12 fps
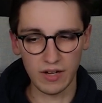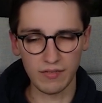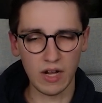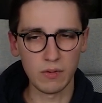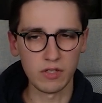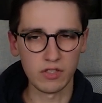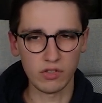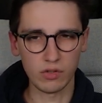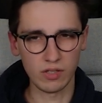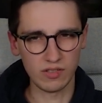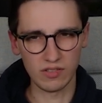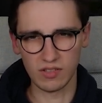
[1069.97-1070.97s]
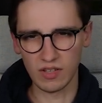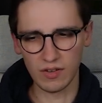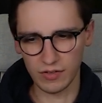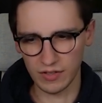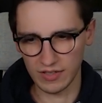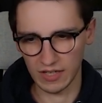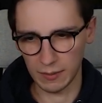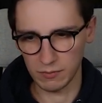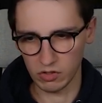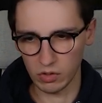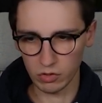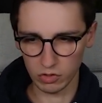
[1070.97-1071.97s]
hours, so this is a different time
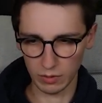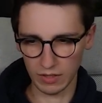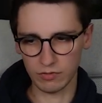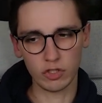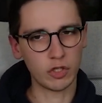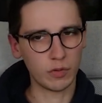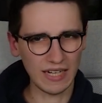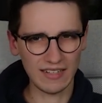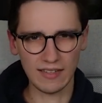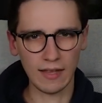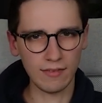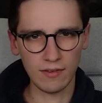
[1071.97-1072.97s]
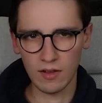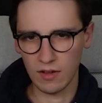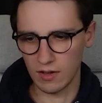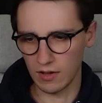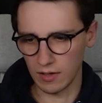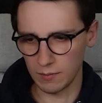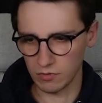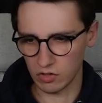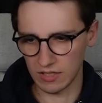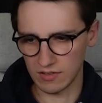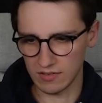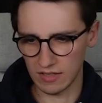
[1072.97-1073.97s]
zone, so we'll have to correct that. So
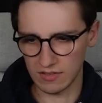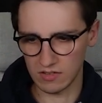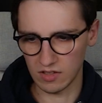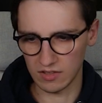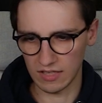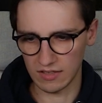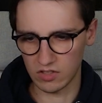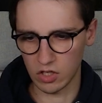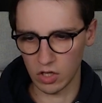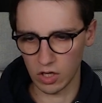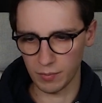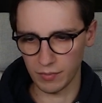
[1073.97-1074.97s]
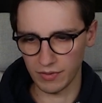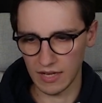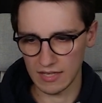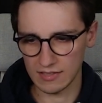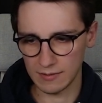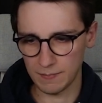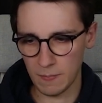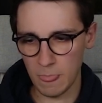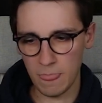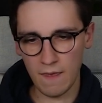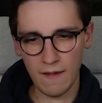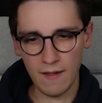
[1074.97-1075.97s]
let's not get caught up on that.
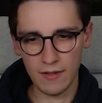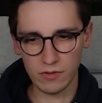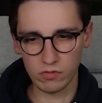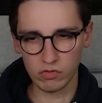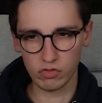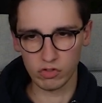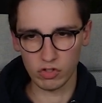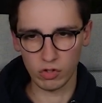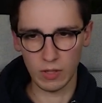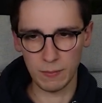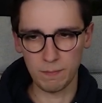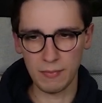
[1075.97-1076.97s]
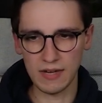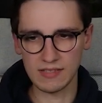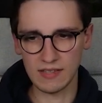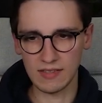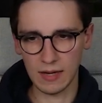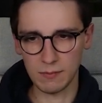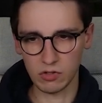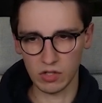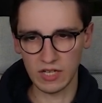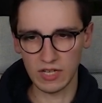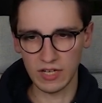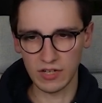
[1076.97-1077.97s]
So we paste the time zone
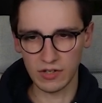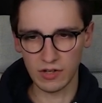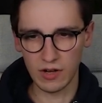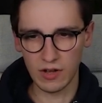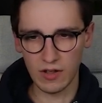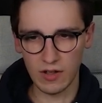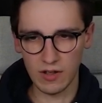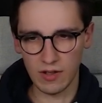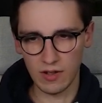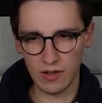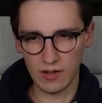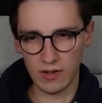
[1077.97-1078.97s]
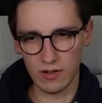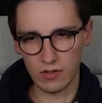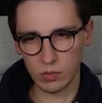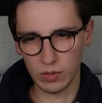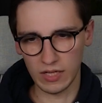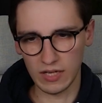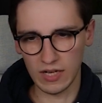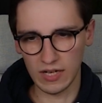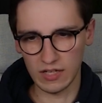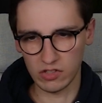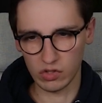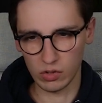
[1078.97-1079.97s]
in here,
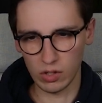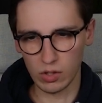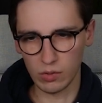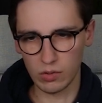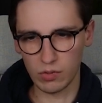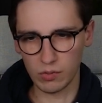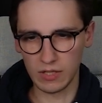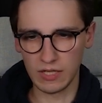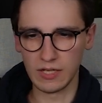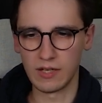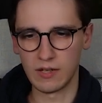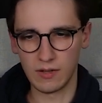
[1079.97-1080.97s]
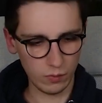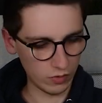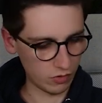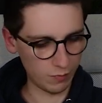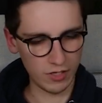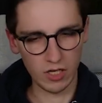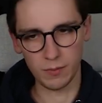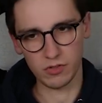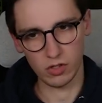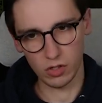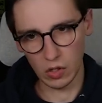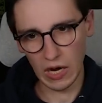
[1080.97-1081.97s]
29, so 03, which
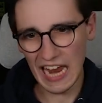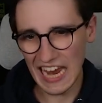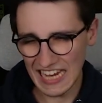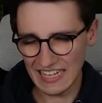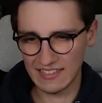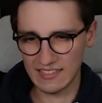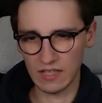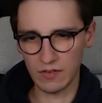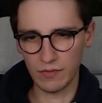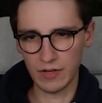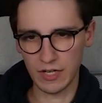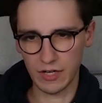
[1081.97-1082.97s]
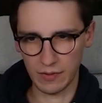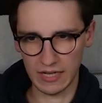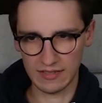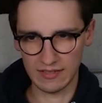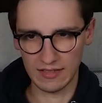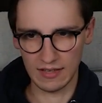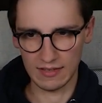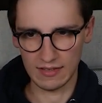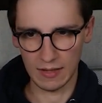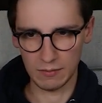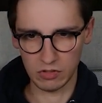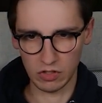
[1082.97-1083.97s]
becomes 08 if we correct the
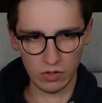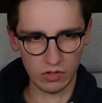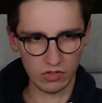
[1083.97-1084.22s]
time zone.